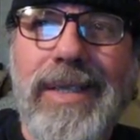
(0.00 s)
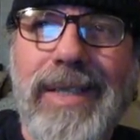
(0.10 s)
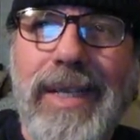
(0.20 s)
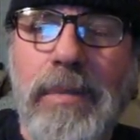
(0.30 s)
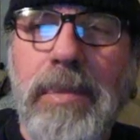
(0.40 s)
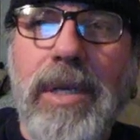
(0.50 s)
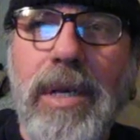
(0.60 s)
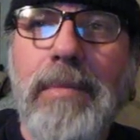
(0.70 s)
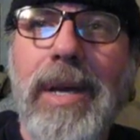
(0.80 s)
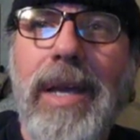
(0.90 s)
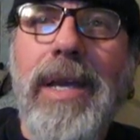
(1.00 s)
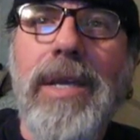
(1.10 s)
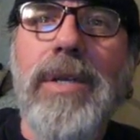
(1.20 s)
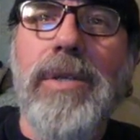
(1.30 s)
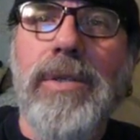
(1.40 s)
and become
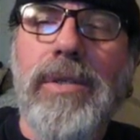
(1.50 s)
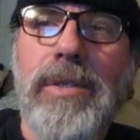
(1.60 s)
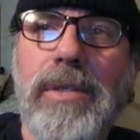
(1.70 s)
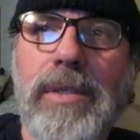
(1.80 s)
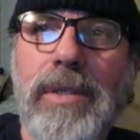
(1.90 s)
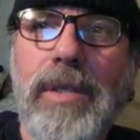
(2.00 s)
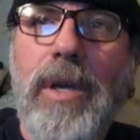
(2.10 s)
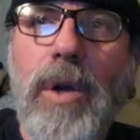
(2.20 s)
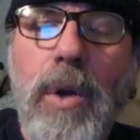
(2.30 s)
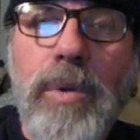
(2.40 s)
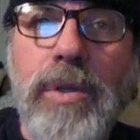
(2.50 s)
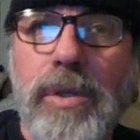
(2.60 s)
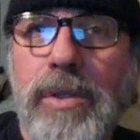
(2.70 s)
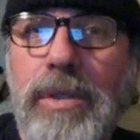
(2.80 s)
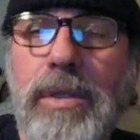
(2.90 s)
heirs,
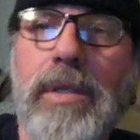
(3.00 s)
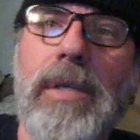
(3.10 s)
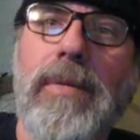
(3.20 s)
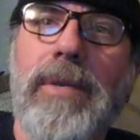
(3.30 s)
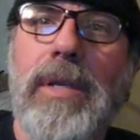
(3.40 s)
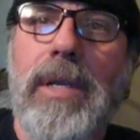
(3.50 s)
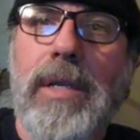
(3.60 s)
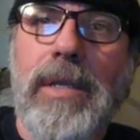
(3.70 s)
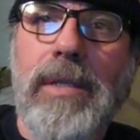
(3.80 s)
owners of the land.